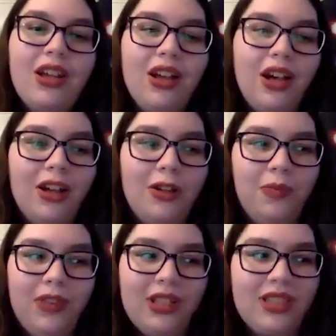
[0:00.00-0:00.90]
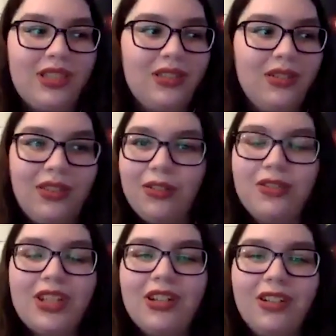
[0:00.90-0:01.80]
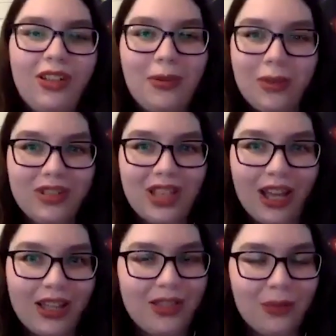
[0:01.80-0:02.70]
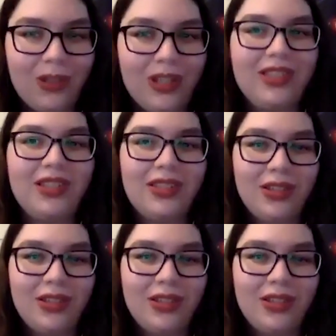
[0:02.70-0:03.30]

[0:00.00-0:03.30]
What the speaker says: that's 13 kilometers high in some places.